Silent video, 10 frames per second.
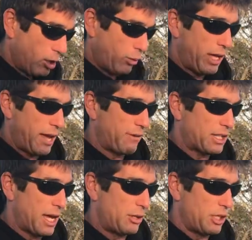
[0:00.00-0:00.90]
we have it
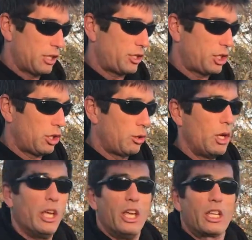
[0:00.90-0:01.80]
down here too.
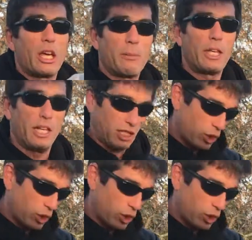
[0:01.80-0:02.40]
Coming in at